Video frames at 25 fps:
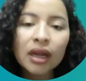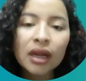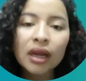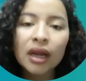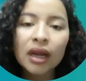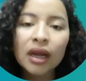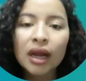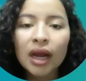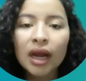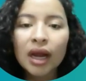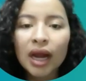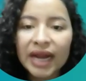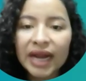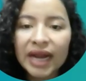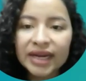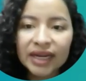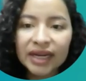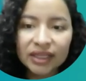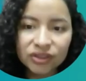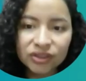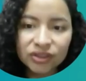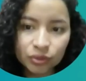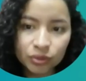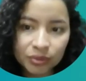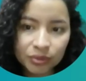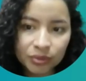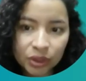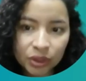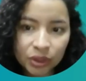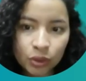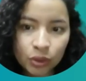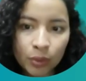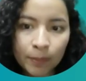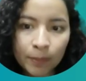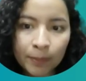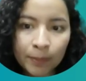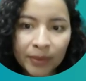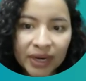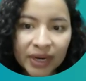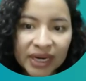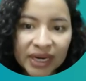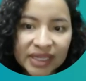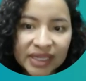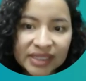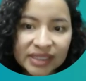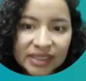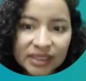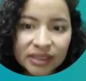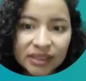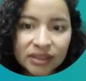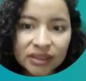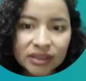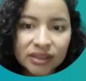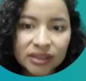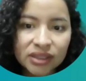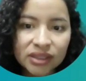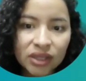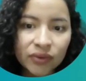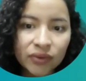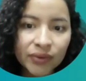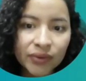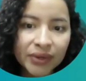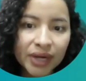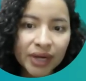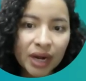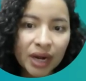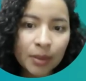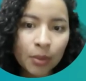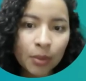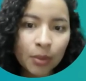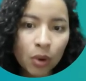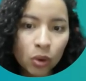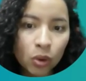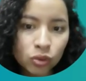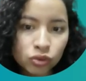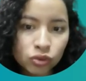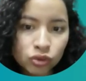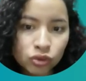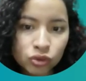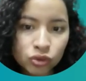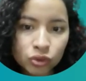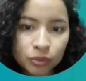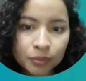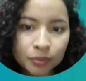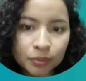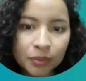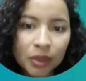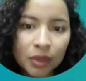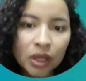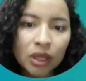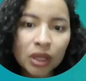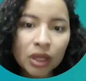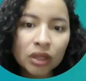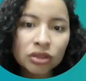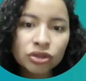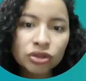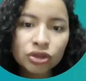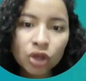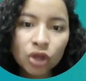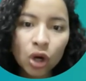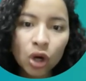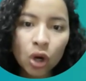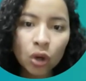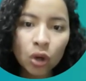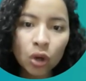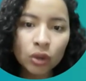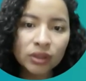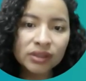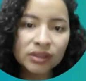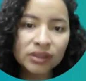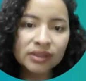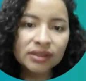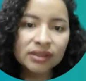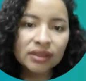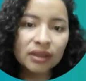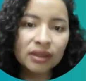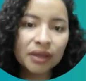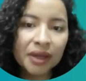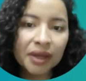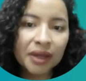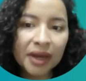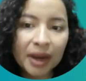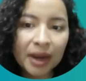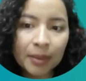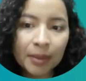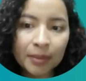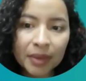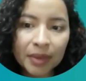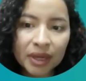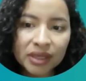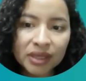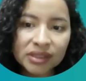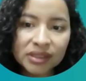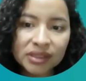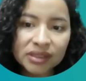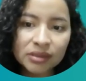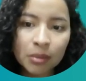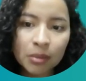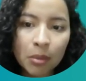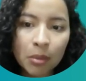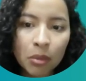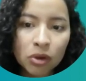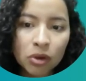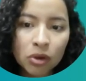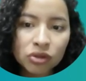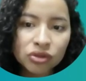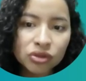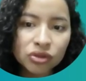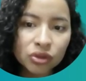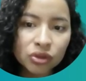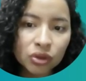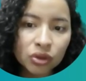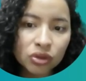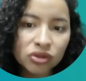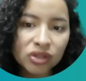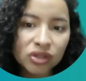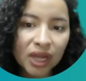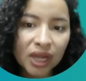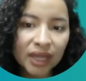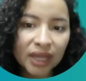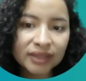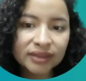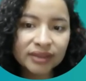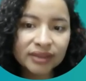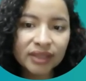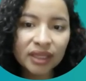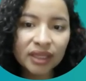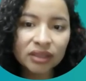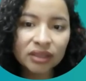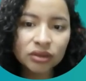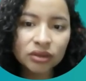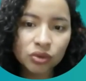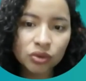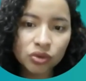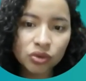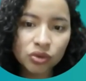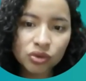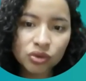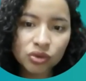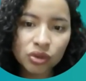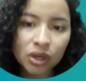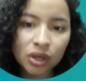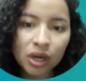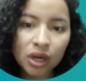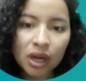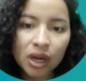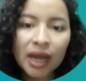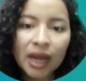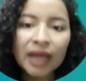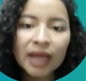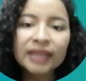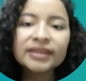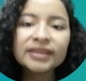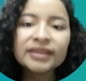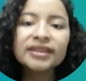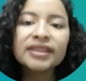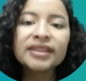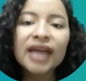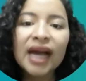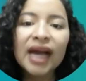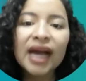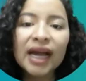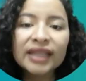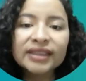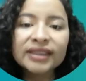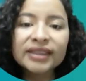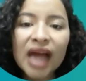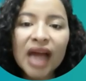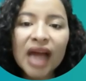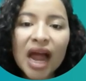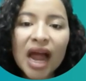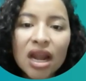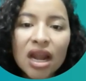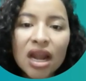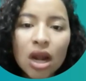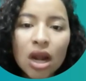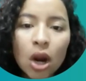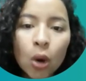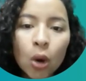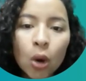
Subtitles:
anatomy comprising several bones, joints, ligaments, muscles, and tendons that allow